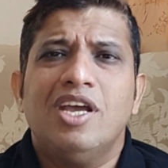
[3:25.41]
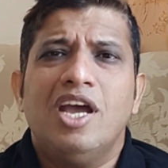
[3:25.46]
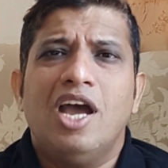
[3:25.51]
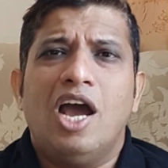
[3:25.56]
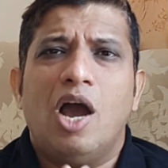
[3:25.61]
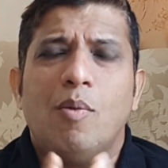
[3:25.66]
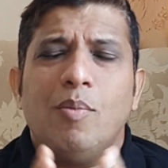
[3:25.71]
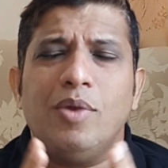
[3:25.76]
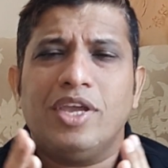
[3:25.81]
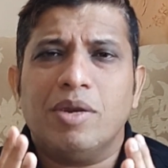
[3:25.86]

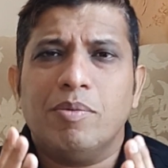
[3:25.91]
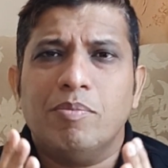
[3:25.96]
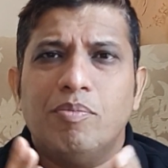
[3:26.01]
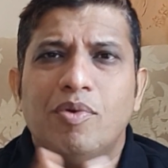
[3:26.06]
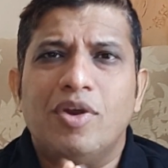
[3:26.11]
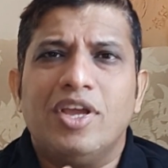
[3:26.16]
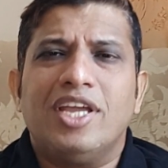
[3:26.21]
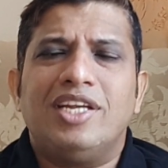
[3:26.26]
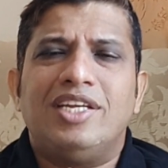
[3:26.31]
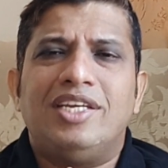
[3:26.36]
How we can
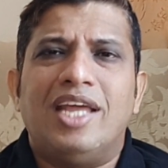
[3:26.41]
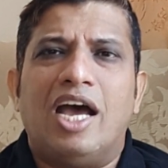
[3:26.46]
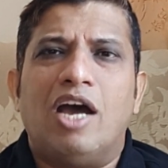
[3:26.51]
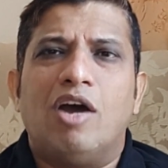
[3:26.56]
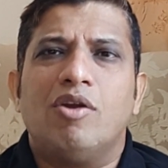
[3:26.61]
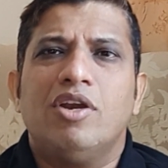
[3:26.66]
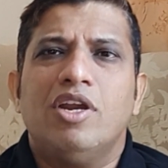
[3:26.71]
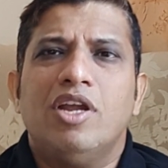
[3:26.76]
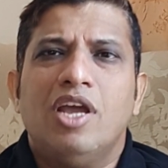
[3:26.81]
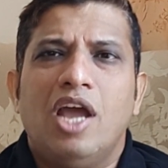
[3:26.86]
bring it
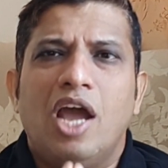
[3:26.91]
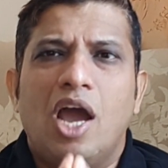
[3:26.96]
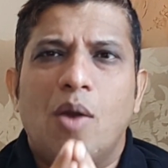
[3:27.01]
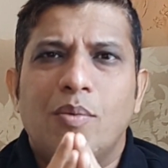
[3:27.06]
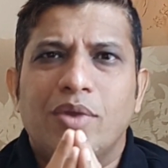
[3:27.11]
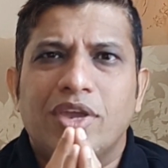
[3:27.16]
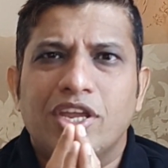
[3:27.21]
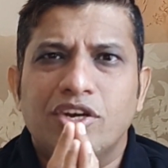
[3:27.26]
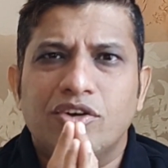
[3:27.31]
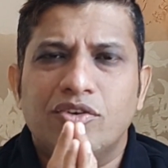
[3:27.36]
down, how we
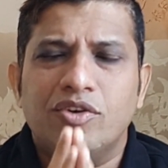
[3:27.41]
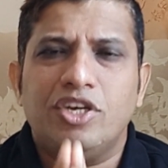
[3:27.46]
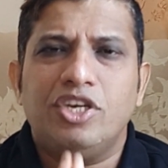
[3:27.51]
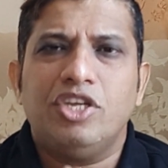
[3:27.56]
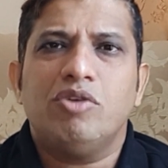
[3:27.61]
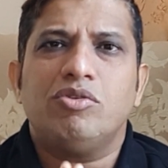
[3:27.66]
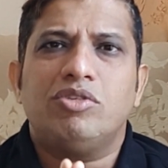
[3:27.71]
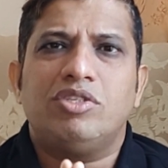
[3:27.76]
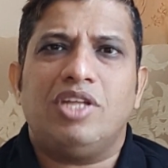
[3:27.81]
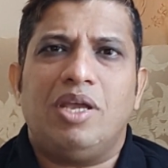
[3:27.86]
can
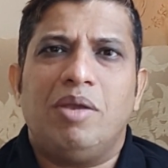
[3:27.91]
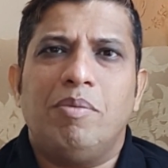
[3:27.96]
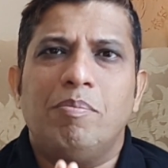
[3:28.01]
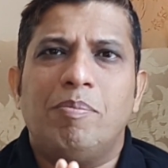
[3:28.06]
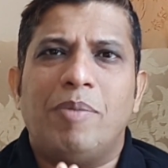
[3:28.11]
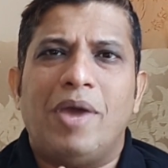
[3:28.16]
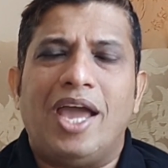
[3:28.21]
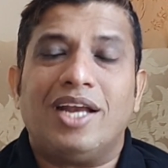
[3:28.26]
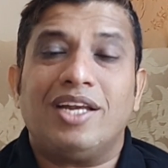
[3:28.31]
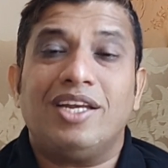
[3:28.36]
reduce the
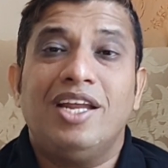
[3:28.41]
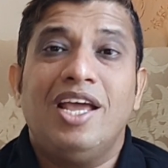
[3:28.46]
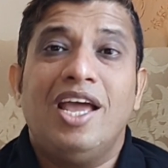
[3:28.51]
impact,